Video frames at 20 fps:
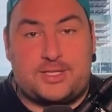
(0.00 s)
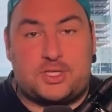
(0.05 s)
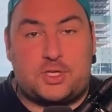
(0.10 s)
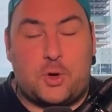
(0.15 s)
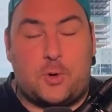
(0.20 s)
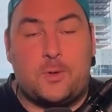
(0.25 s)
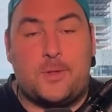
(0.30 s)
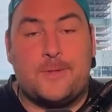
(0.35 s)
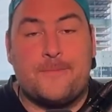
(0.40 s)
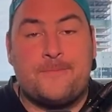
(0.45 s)

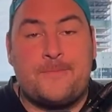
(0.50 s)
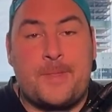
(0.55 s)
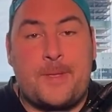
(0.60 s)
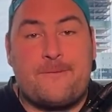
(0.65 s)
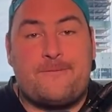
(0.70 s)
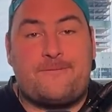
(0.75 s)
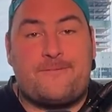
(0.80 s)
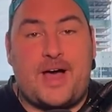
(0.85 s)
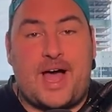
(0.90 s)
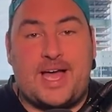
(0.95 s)
So
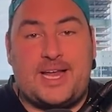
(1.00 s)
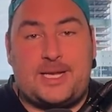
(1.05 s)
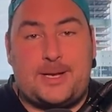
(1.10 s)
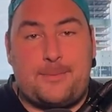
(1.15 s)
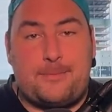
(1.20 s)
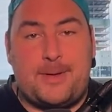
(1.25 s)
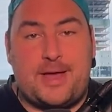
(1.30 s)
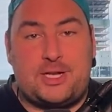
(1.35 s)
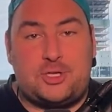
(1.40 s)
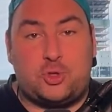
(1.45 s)
find a
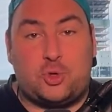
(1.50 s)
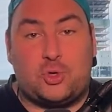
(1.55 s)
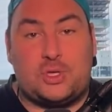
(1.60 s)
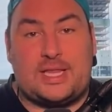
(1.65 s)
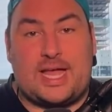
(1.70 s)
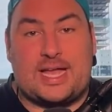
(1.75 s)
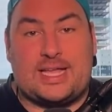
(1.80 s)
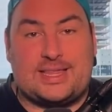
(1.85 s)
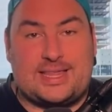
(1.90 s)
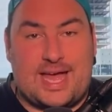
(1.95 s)
mentor
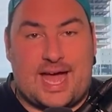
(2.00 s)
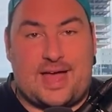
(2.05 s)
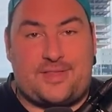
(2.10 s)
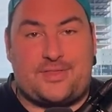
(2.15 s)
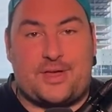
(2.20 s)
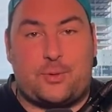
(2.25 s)
like that,